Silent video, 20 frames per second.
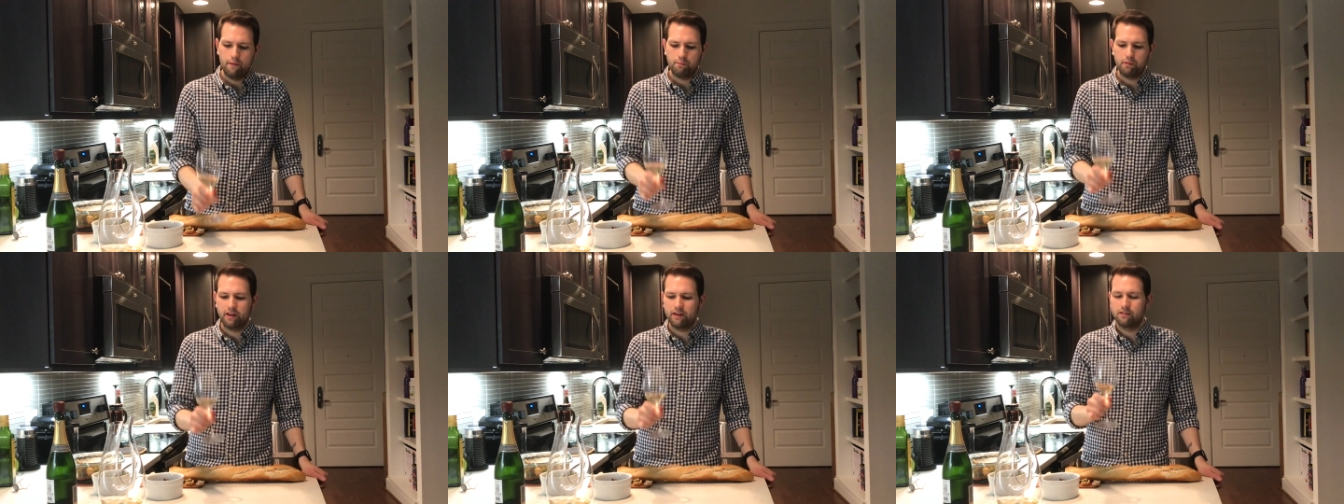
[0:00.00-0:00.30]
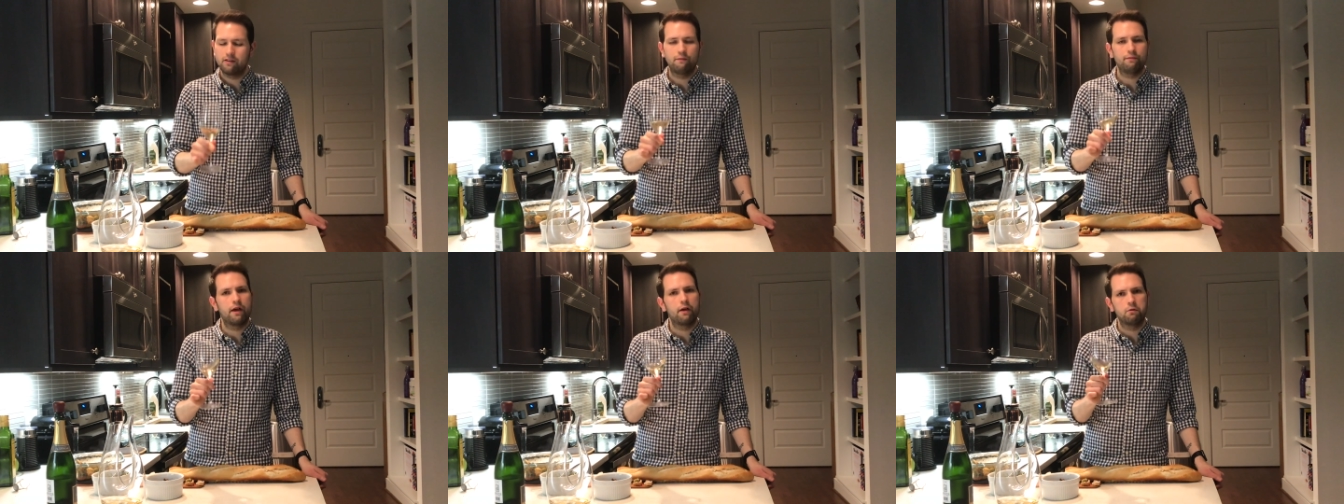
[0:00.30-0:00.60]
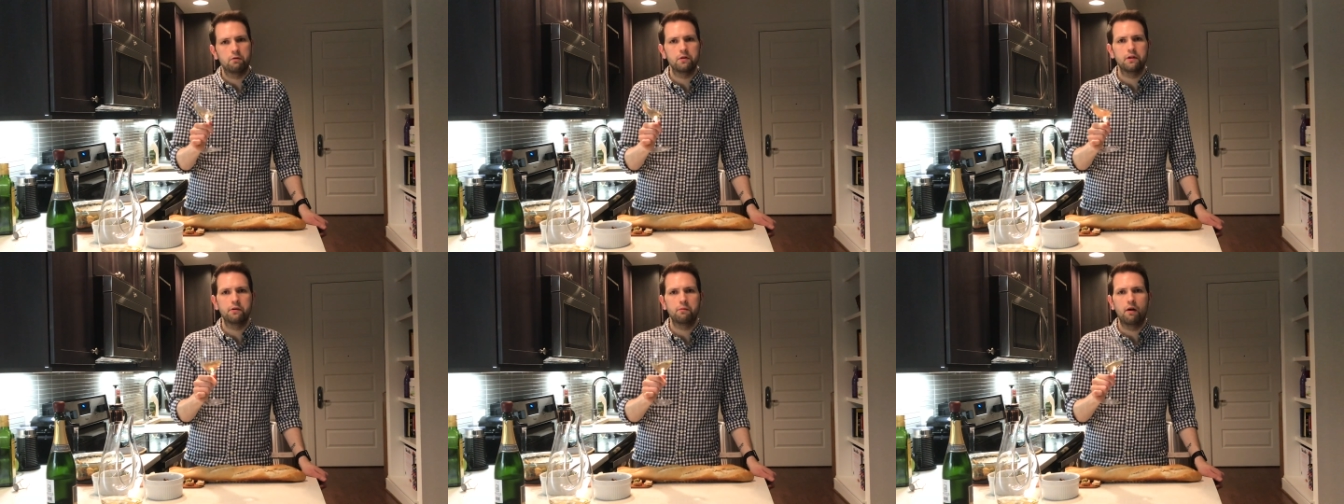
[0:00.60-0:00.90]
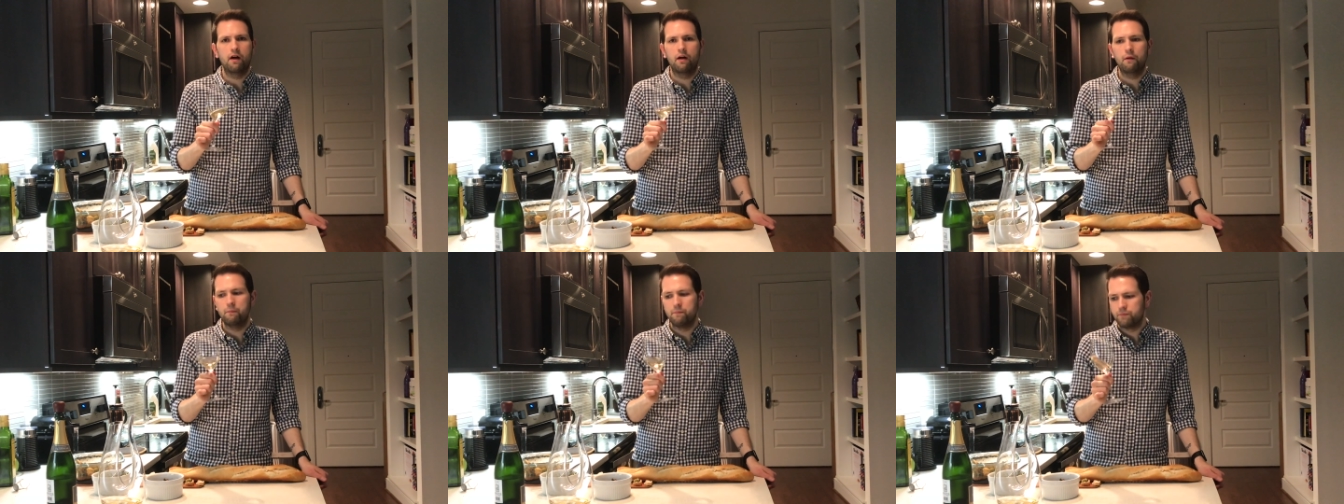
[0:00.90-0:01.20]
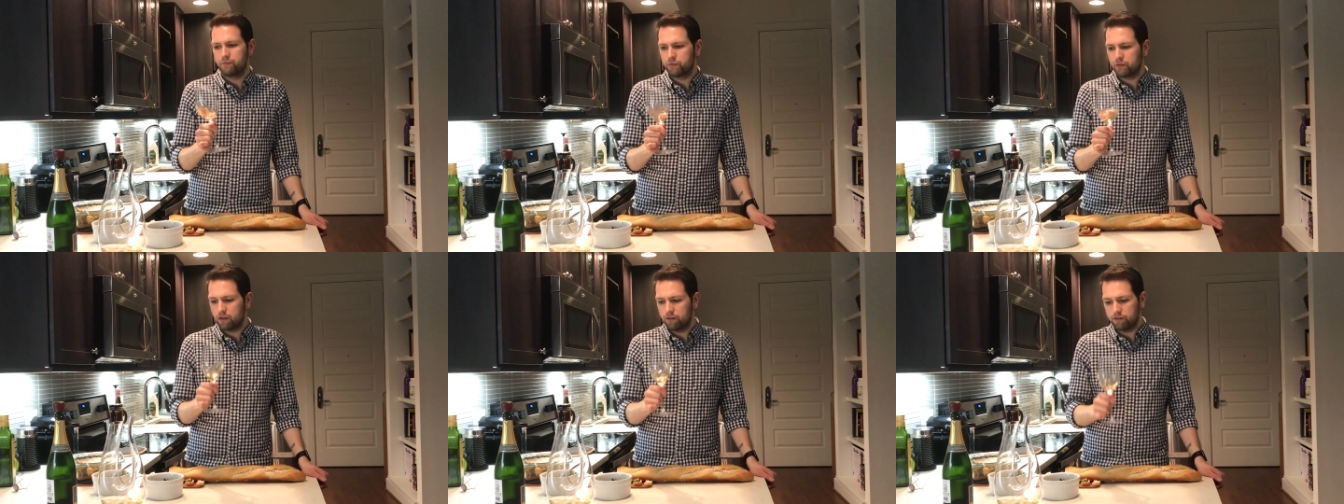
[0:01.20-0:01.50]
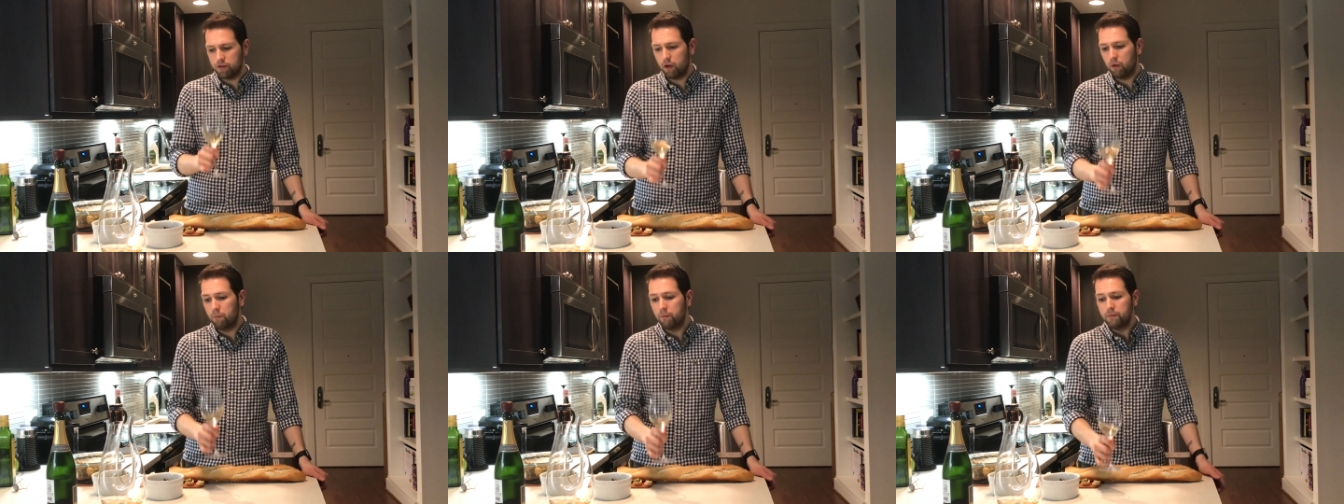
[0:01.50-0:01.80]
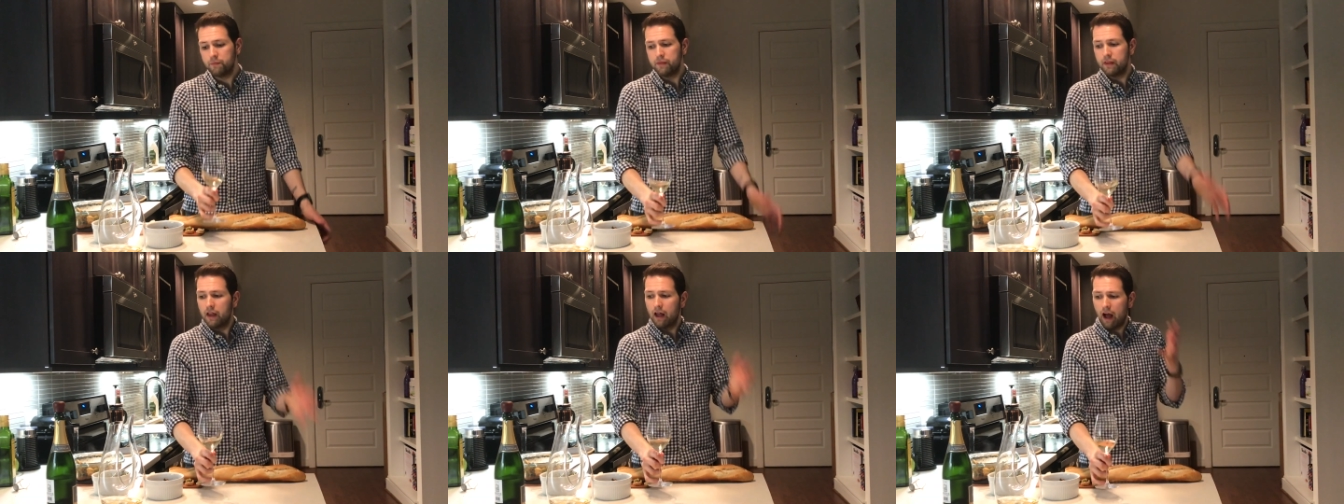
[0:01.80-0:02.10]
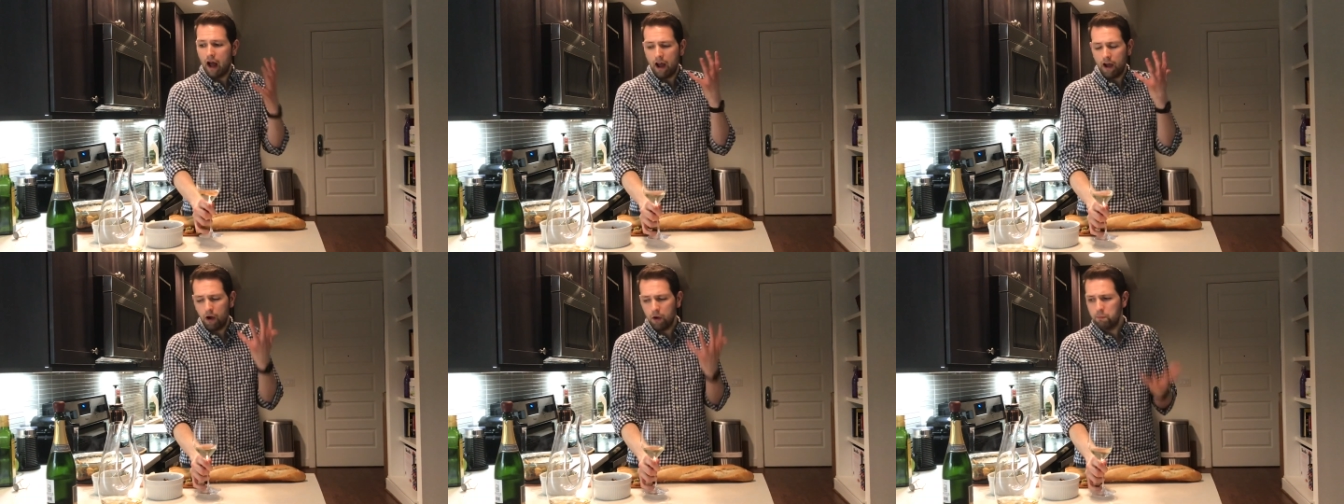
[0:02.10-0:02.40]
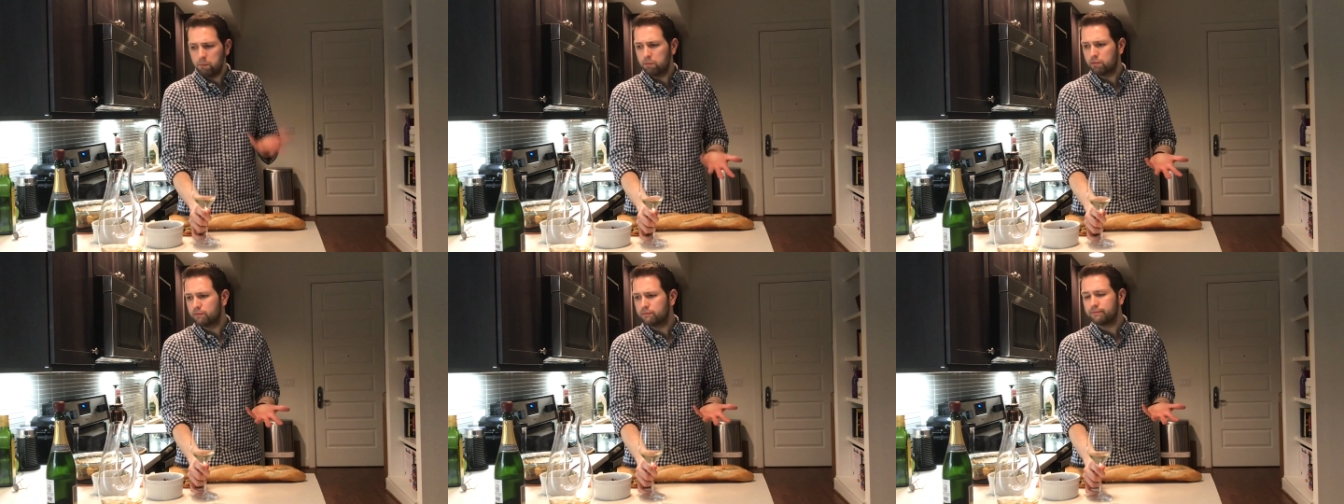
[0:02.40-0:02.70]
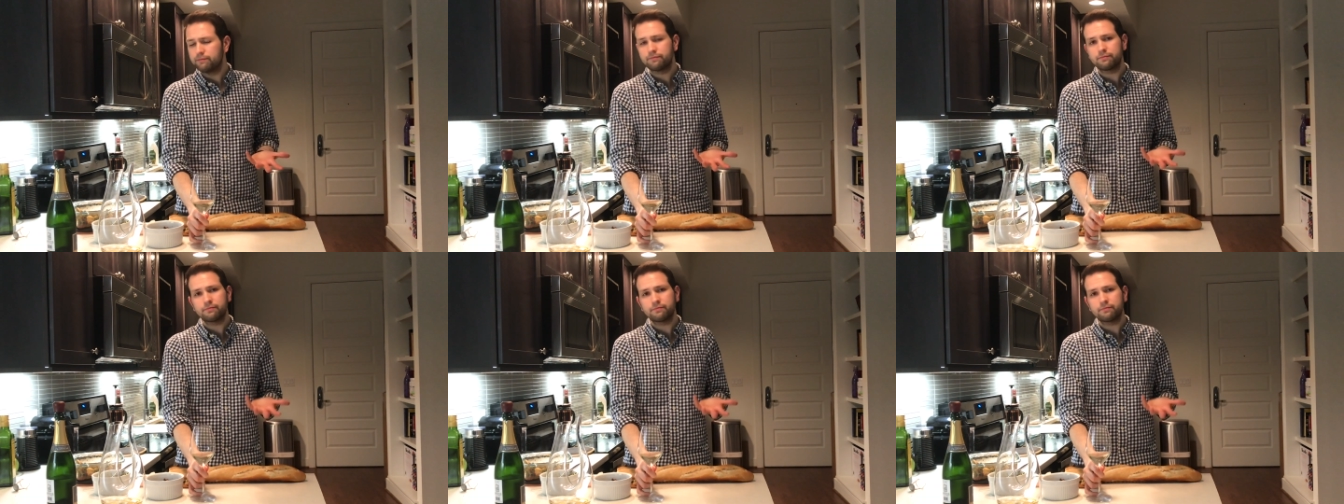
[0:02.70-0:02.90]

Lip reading: plays off that really well. So I hope